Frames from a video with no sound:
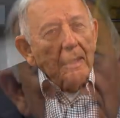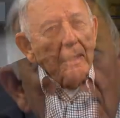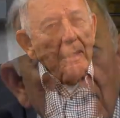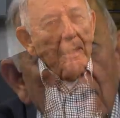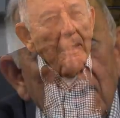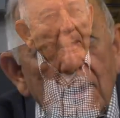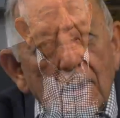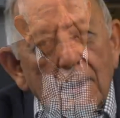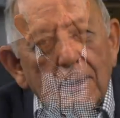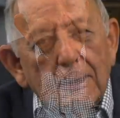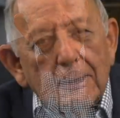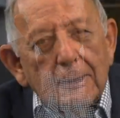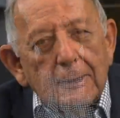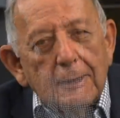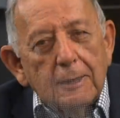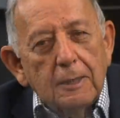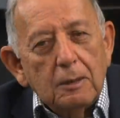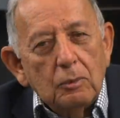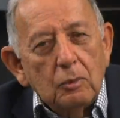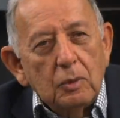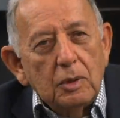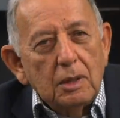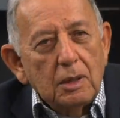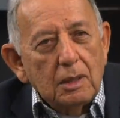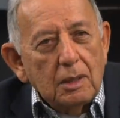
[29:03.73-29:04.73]
uh,
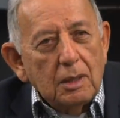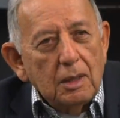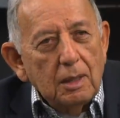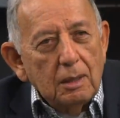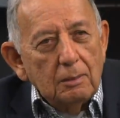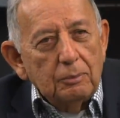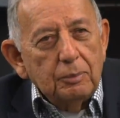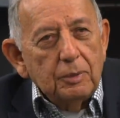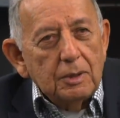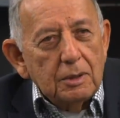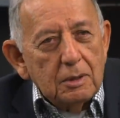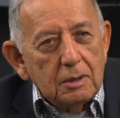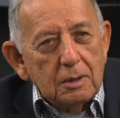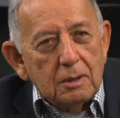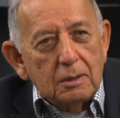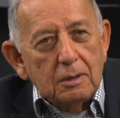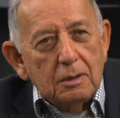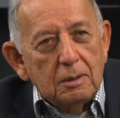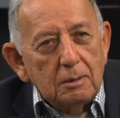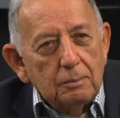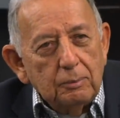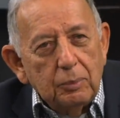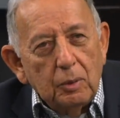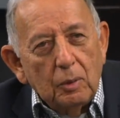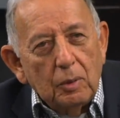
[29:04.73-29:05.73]
can we accomplish
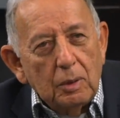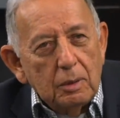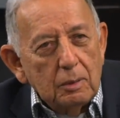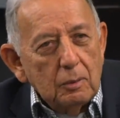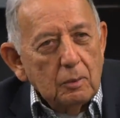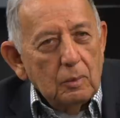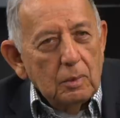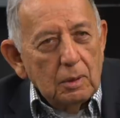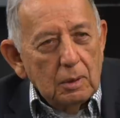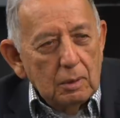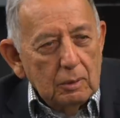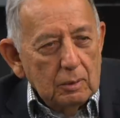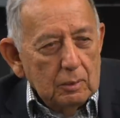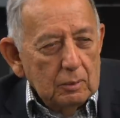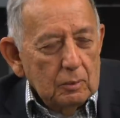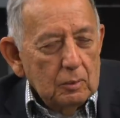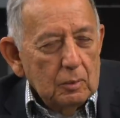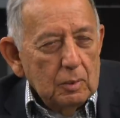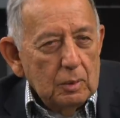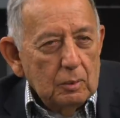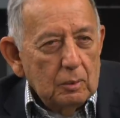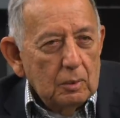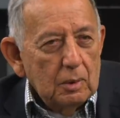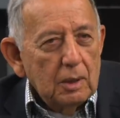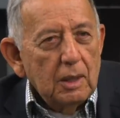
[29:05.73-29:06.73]
the point where
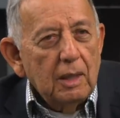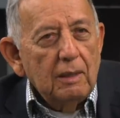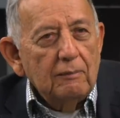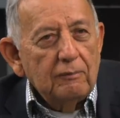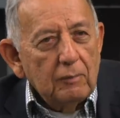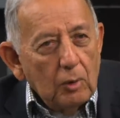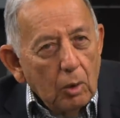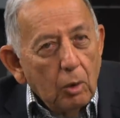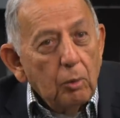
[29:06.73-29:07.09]
we will have